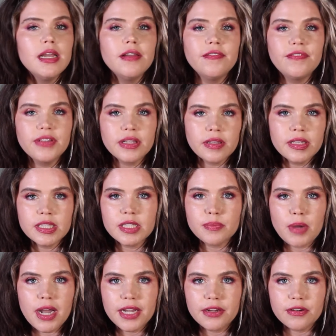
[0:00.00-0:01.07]
Feel
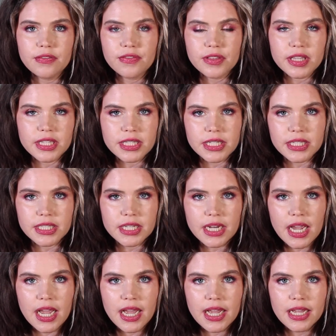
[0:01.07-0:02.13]
inspired for the season
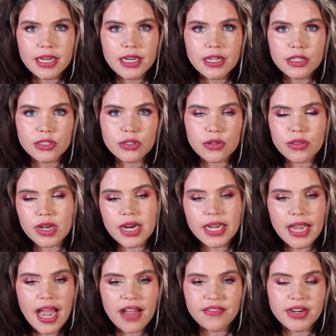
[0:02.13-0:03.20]
ahead so that I
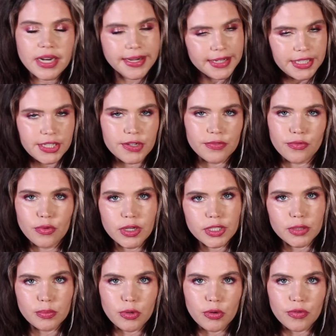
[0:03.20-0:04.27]
have an idea of what
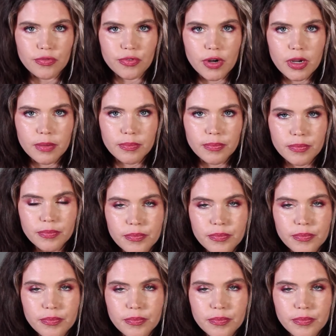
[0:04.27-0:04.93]
to pull from.